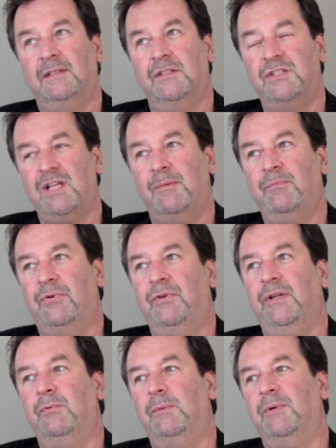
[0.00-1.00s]

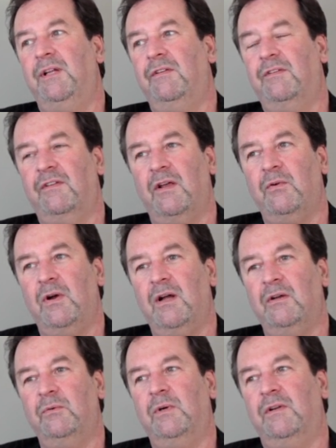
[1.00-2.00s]
contemporary woman in
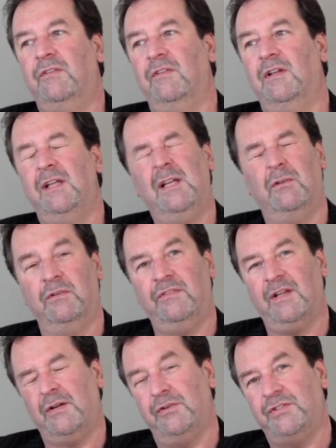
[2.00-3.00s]
Soho, works as a legal
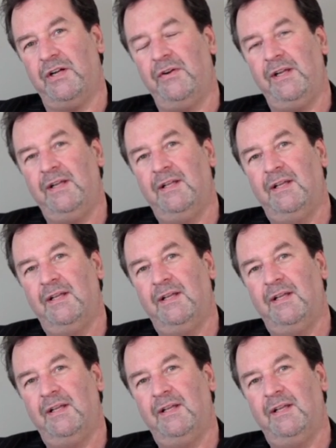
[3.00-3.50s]
secretary.